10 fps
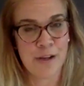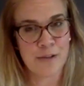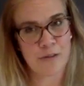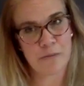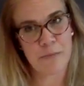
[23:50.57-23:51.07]

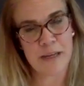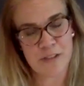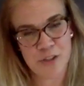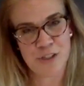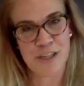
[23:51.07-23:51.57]
So the
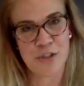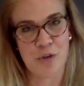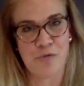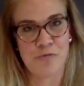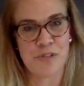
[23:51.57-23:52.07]
messages that
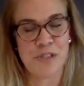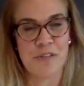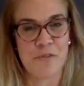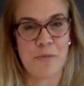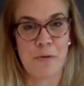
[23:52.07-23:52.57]
children
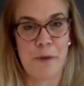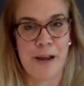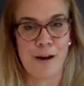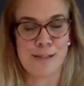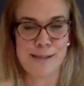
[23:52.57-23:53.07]
receive from their
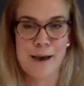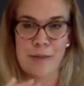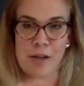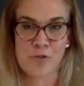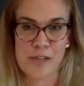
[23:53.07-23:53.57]
parents and how
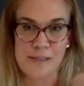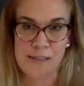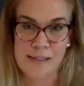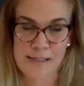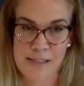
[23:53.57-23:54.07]
that
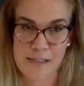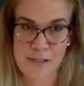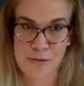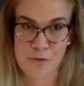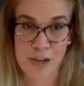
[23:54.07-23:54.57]
translates
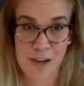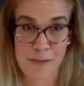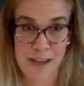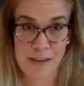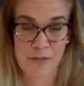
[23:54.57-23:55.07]
into child
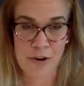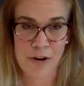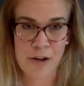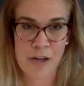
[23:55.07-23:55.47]
behavior.